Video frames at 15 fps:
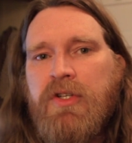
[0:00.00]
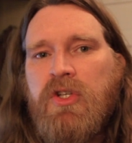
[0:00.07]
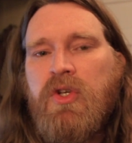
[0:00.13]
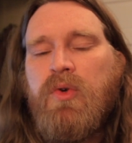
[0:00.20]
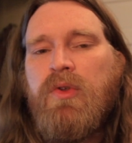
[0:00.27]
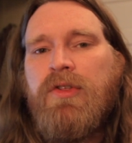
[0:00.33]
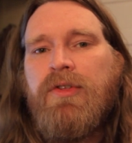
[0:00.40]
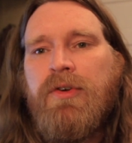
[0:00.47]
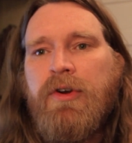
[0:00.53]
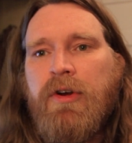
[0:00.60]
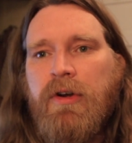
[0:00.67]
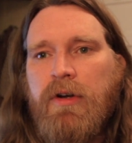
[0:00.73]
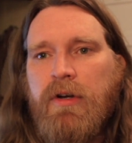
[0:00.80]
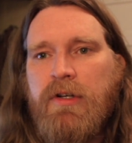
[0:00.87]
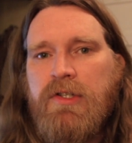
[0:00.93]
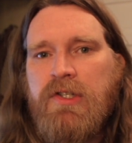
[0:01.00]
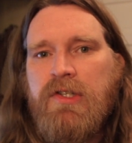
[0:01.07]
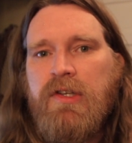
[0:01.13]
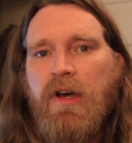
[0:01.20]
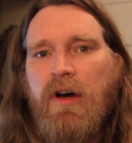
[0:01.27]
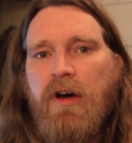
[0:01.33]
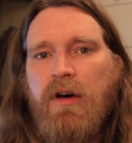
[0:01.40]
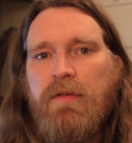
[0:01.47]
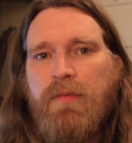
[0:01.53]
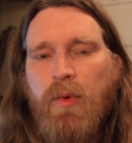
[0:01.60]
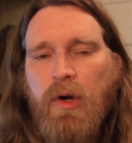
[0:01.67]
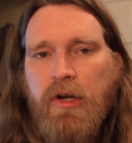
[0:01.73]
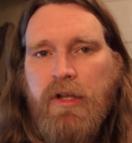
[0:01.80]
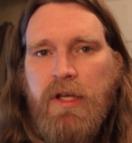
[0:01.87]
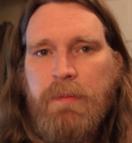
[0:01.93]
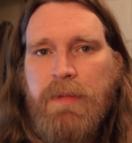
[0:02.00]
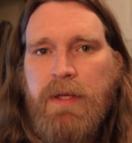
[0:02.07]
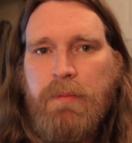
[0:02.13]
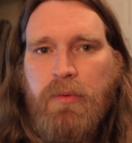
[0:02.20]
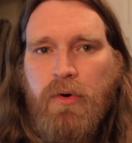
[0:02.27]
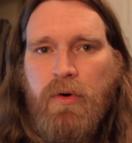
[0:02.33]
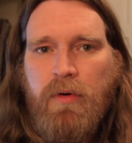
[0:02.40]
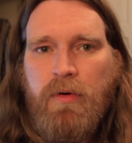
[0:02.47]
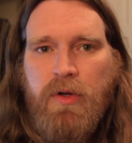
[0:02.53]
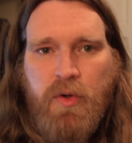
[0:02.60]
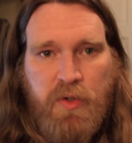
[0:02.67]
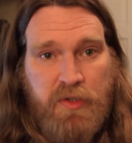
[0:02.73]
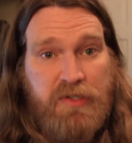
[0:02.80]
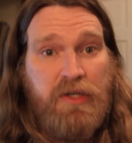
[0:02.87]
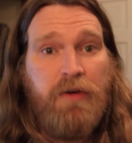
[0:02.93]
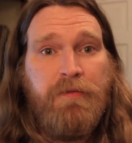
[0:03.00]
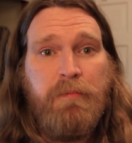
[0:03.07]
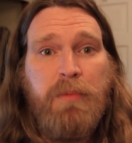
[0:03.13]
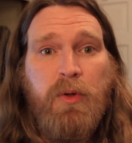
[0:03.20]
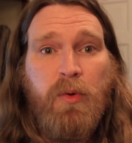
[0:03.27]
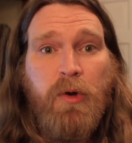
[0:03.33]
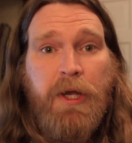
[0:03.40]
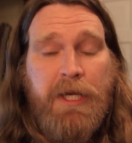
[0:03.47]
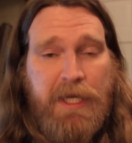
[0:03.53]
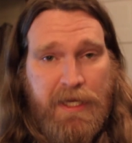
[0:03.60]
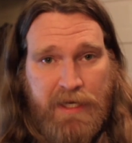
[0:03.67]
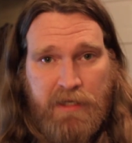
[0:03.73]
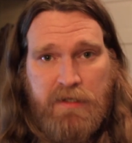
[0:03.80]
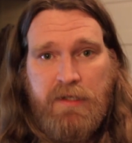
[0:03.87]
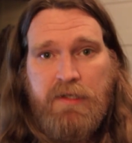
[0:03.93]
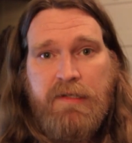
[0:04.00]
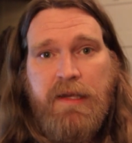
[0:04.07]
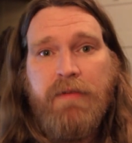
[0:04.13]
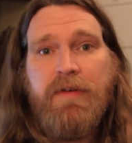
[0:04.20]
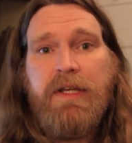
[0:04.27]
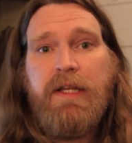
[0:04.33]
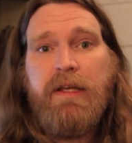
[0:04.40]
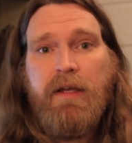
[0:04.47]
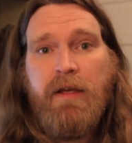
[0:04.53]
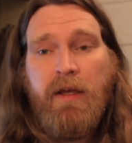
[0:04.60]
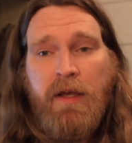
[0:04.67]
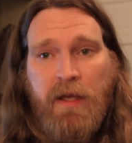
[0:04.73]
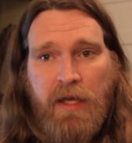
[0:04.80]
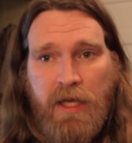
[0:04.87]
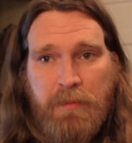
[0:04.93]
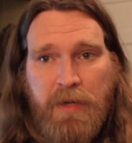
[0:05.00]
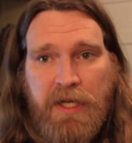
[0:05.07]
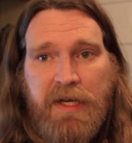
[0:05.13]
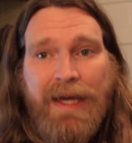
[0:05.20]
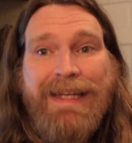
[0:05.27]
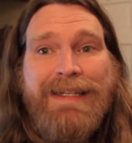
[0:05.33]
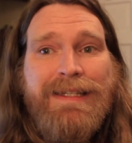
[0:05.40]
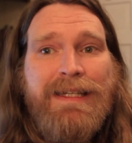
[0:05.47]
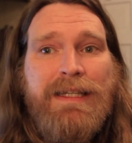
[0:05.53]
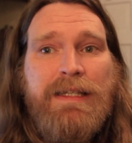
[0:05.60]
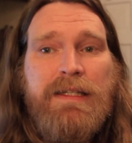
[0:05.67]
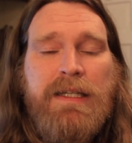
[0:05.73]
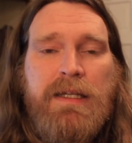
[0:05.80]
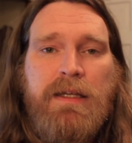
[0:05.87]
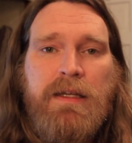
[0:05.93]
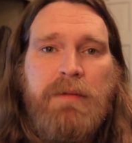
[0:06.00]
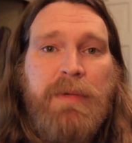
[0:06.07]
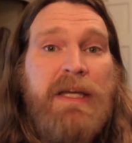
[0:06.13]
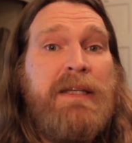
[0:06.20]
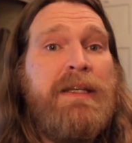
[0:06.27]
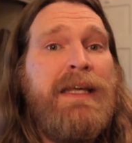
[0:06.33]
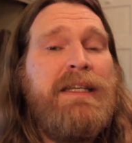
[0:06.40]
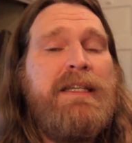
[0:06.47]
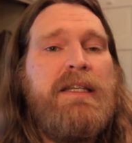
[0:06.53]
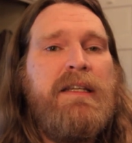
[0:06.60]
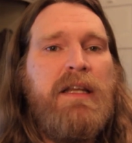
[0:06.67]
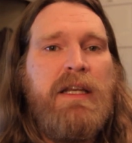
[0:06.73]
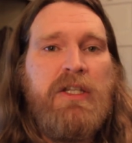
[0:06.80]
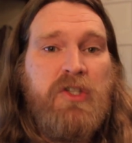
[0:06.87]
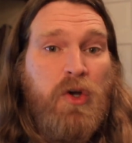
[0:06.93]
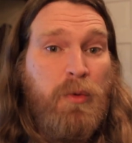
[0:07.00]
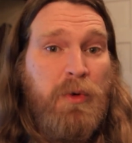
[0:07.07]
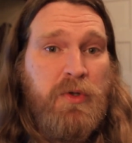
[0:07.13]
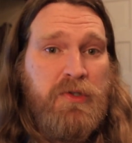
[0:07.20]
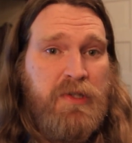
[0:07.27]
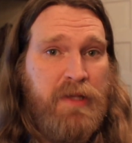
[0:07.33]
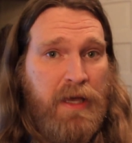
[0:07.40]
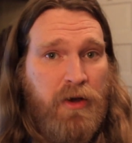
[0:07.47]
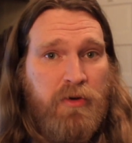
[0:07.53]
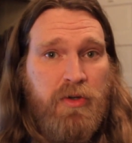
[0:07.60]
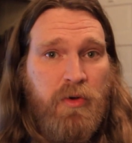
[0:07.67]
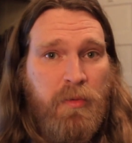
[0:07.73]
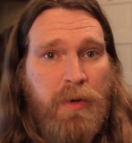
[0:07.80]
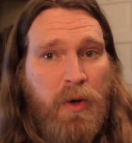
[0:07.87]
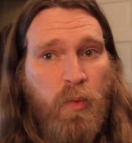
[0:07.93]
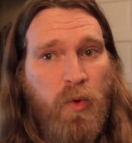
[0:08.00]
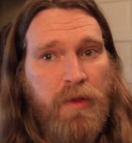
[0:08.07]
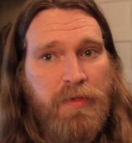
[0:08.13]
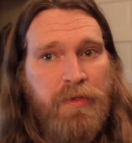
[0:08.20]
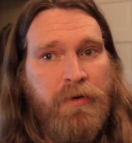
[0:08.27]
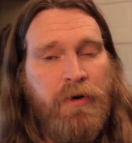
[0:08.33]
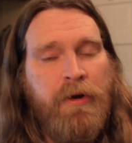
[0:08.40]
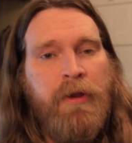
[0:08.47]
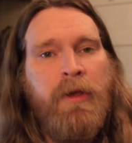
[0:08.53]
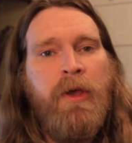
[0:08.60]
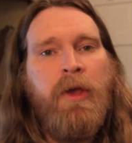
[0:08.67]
2/3 of working people who are self-employed in 1870, and by 1910, it's almost down to about 1/3.